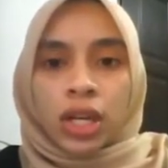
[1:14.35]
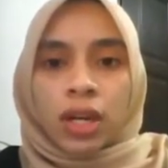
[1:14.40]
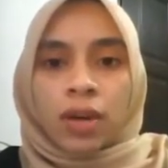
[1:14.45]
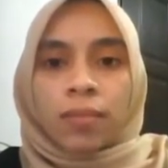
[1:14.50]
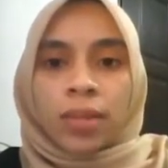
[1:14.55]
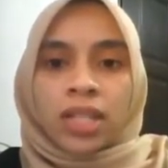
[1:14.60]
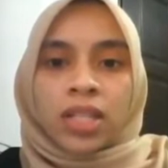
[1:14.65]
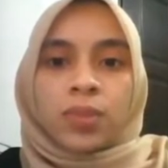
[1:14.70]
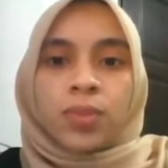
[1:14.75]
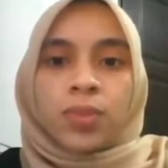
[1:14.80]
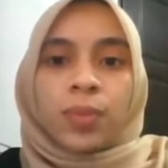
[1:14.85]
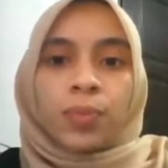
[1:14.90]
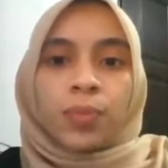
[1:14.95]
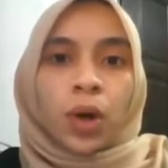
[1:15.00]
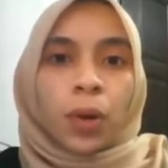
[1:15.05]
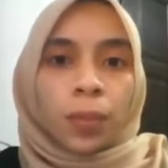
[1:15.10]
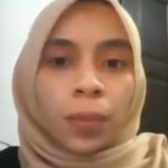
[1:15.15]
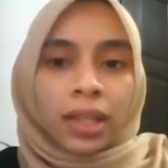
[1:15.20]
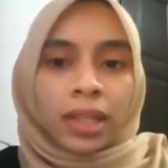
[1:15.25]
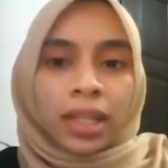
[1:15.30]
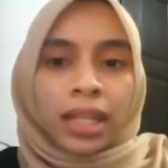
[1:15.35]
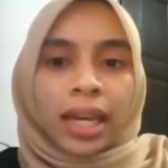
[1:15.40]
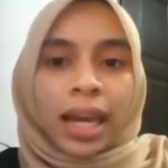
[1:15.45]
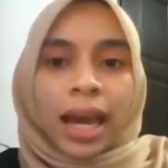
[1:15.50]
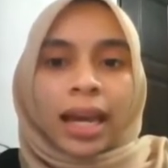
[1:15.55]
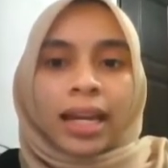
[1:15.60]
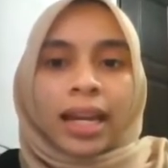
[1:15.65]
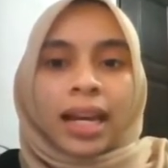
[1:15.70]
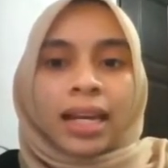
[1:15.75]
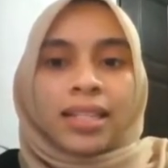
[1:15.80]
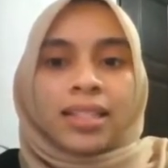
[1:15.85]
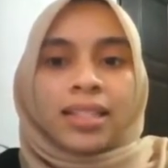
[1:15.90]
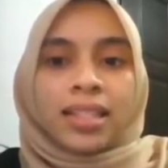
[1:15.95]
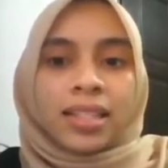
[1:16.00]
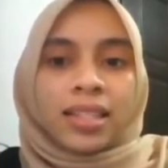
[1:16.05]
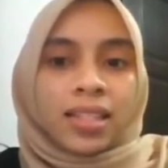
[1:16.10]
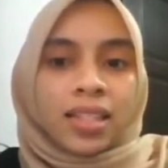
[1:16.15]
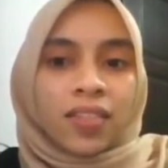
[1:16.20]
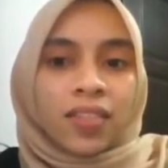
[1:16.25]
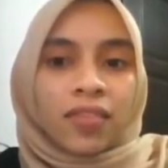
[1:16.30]
must be properly and
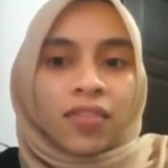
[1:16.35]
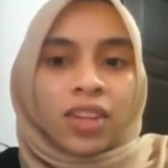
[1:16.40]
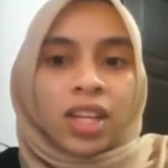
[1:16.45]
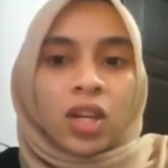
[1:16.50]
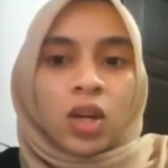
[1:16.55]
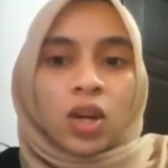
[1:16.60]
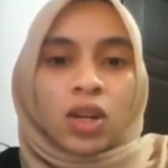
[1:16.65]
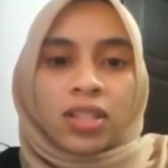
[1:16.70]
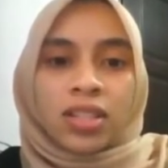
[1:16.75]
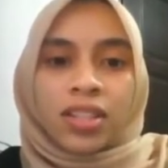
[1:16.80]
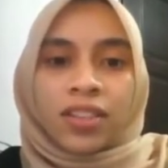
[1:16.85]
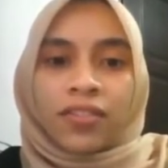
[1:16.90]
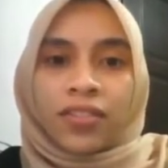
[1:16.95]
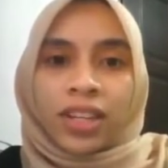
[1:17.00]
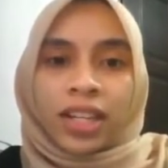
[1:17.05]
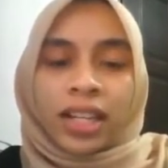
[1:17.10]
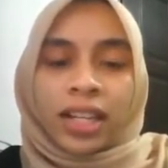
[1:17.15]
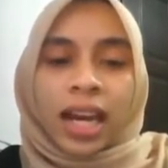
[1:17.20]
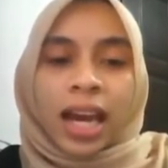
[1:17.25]
extensively conceived